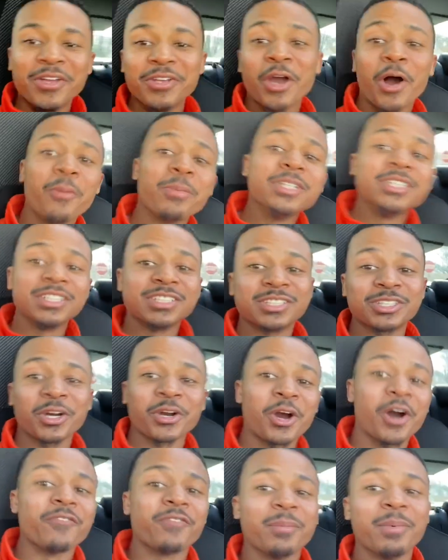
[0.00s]
Yo, we just took
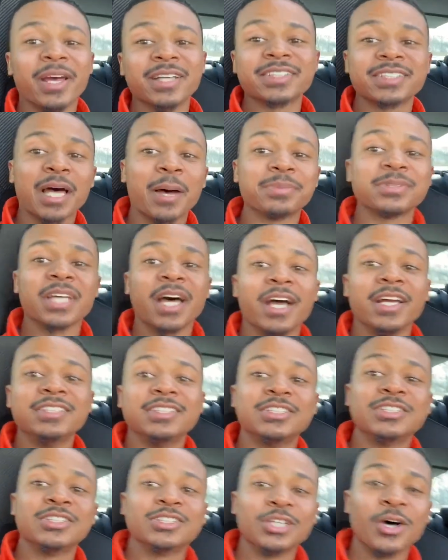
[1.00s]
off from that stop sign
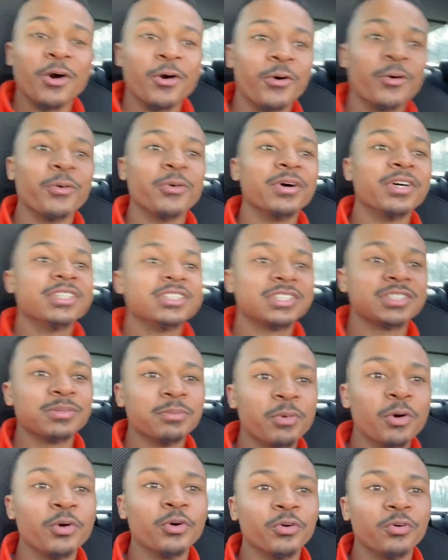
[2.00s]
so
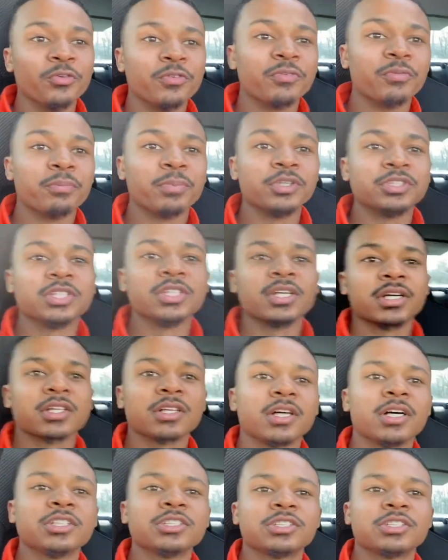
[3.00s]
smooth. Push in the clutch,